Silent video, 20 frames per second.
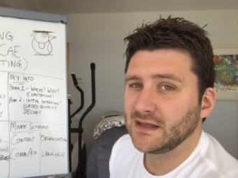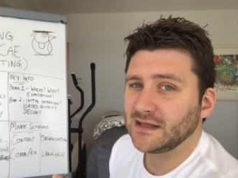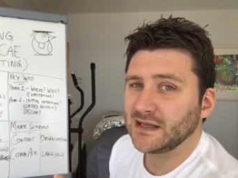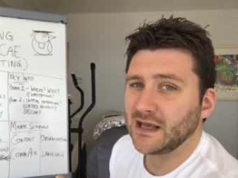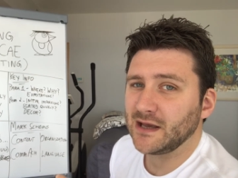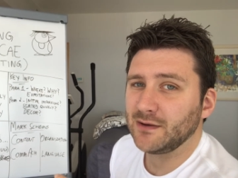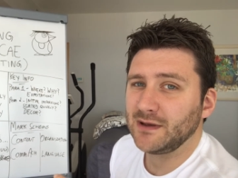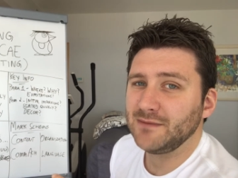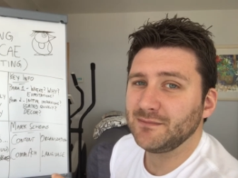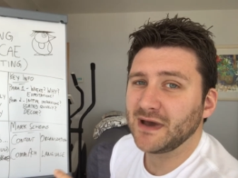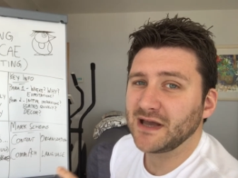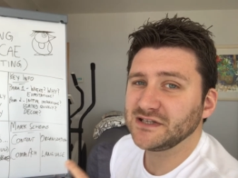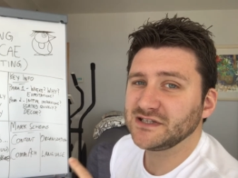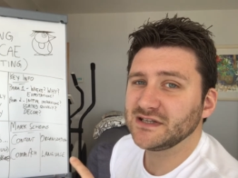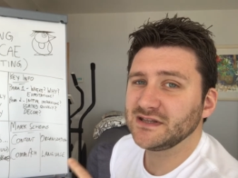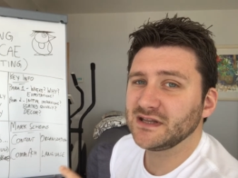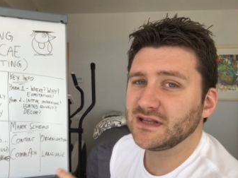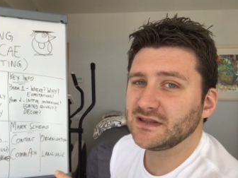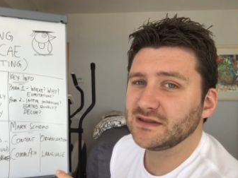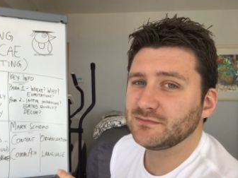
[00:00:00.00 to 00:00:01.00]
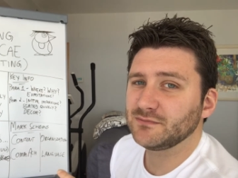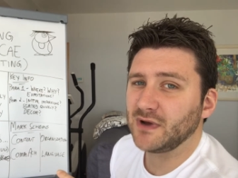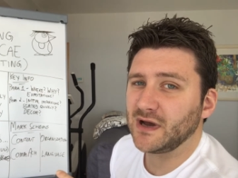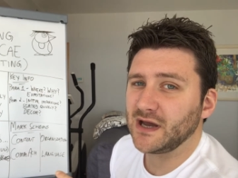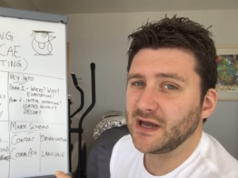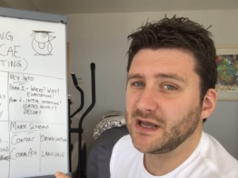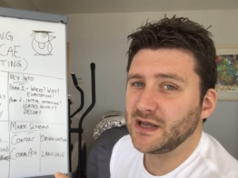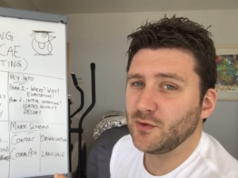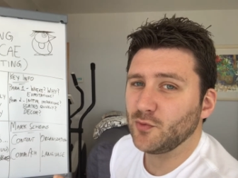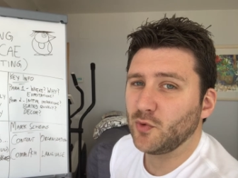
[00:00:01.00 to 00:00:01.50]
Now, imagine that
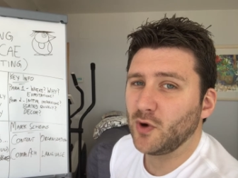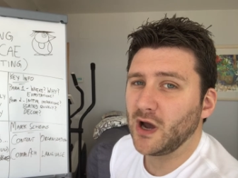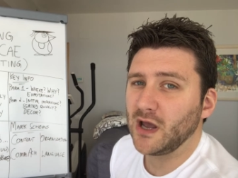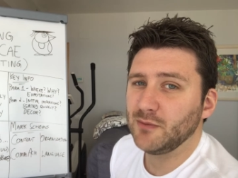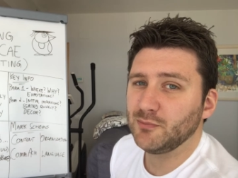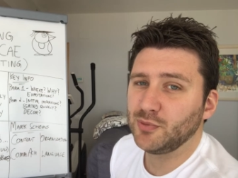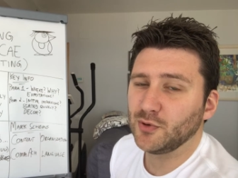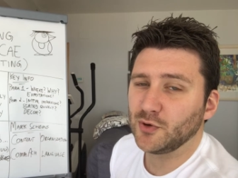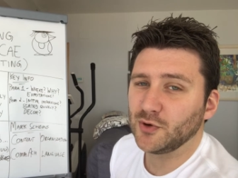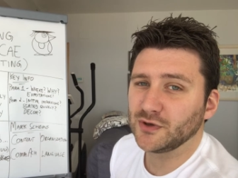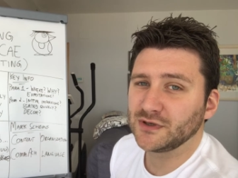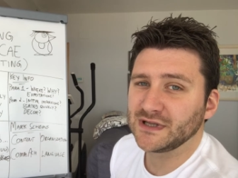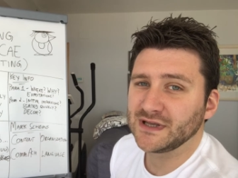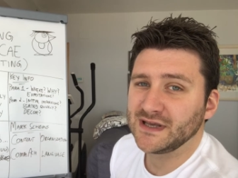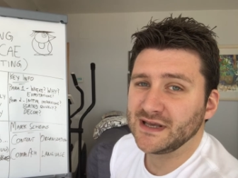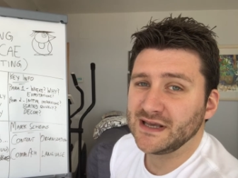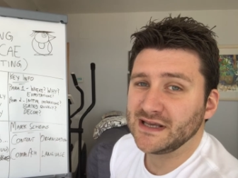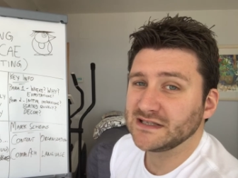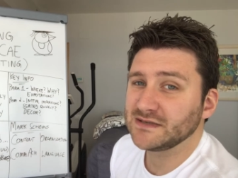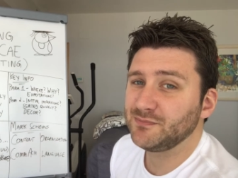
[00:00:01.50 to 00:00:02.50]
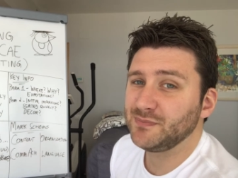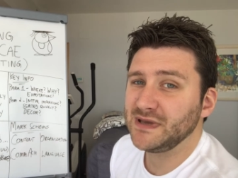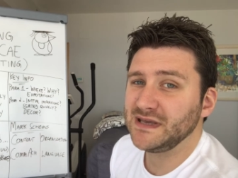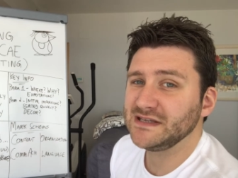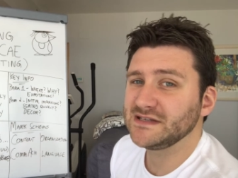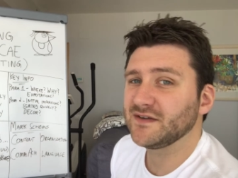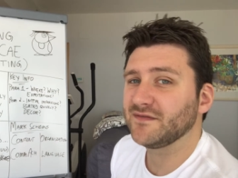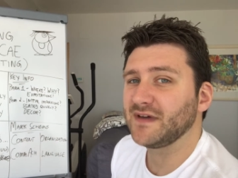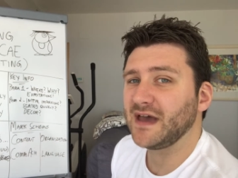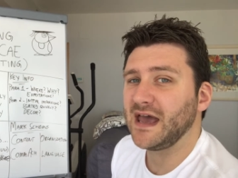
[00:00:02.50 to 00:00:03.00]
my whiteboard is a
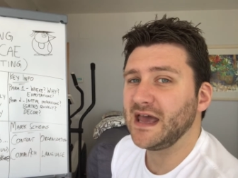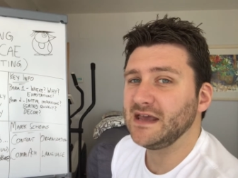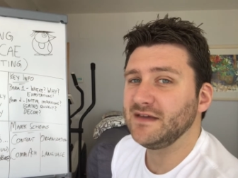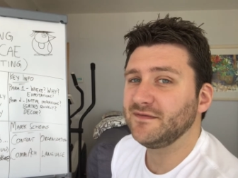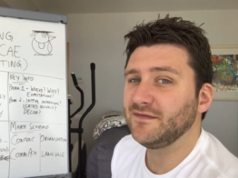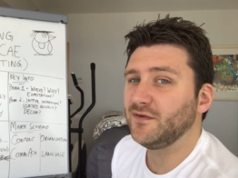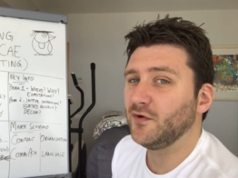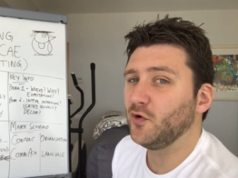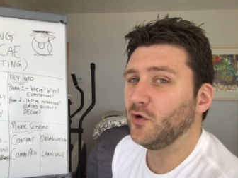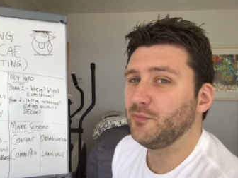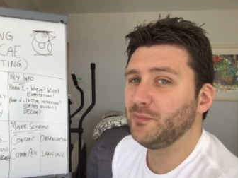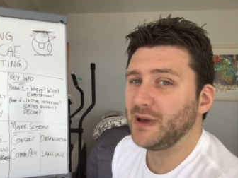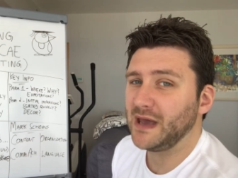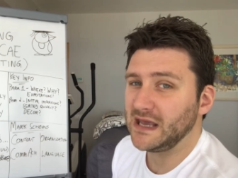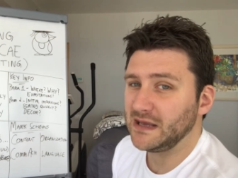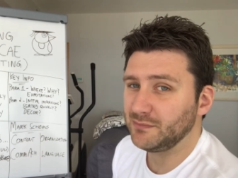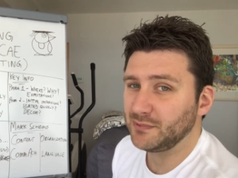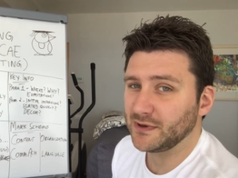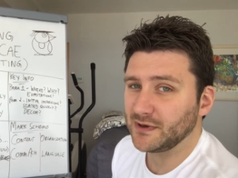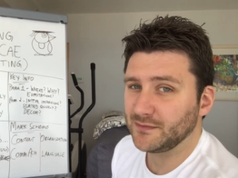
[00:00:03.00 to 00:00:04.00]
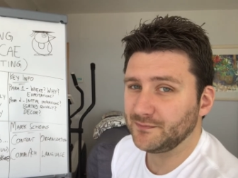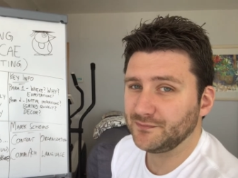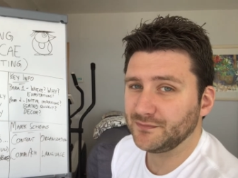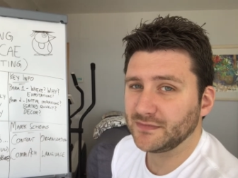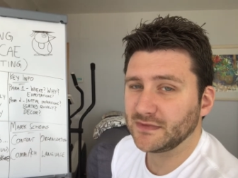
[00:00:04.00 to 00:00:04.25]
piece of A4 paper,